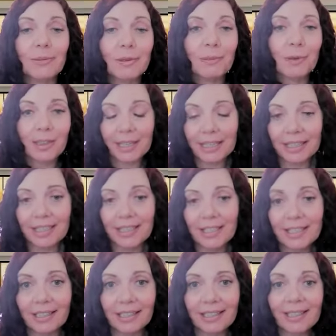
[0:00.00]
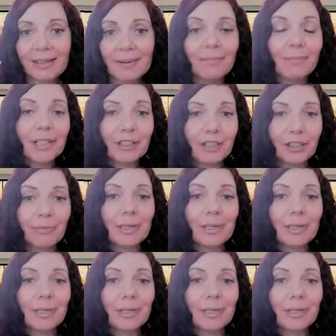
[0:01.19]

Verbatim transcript: Most people think it's six, but it